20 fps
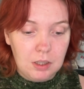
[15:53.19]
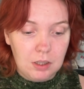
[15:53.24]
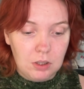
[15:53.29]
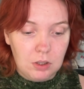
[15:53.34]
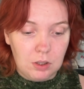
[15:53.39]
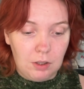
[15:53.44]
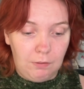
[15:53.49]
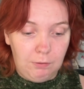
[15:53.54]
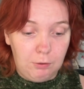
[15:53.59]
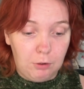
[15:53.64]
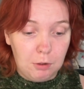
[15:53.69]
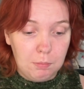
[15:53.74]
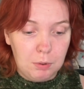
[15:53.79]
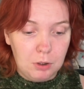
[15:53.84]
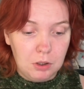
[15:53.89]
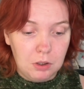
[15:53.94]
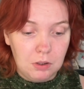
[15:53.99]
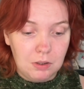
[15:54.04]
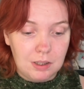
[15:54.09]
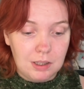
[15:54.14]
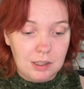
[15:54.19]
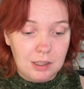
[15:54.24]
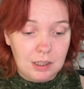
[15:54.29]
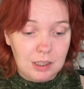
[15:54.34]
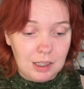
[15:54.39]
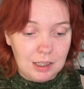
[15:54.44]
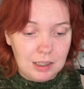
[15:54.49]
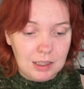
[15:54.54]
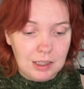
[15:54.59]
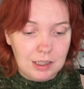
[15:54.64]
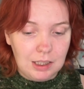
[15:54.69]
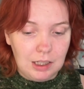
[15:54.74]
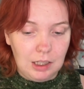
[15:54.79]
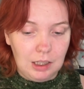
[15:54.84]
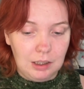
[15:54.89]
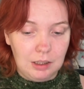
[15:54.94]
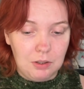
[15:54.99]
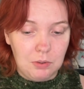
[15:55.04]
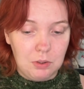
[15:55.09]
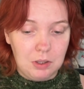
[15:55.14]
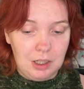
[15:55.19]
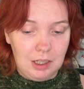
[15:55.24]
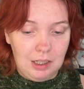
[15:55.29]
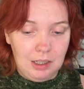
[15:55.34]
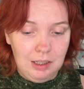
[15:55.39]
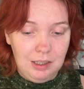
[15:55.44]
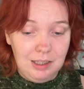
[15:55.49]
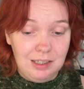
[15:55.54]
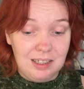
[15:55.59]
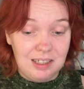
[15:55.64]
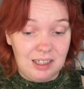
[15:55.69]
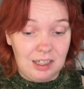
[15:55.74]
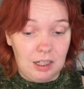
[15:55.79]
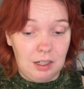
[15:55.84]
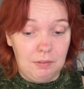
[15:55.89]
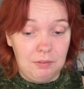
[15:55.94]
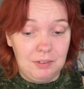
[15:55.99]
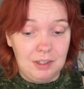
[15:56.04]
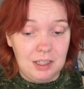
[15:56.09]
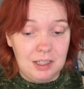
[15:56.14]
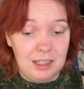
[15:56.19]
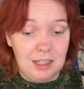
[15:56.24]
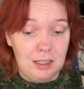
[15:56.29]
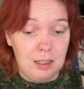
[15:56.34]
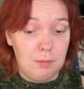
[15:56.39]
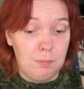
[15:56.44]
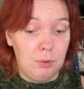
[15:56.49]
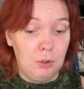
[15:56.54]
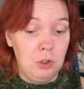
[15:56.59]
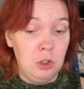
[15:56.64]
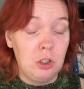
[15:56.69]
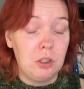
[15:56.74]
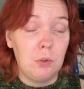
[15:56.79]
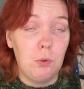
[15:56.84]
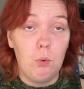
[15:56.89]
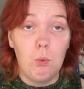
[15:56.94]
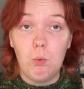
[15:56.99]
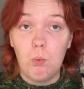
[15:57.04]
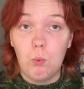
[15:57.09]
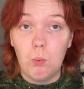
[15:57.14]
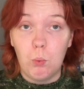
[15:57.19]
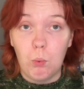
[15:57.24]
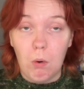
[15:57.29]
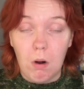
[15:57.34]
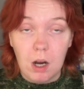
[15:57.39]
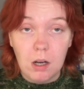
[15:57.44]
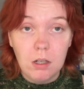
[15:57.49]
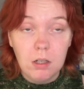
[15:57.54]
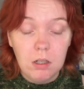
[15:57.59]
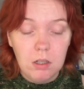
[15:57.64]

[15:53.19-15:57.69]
so 4.6 kilos in instead of the 6.1.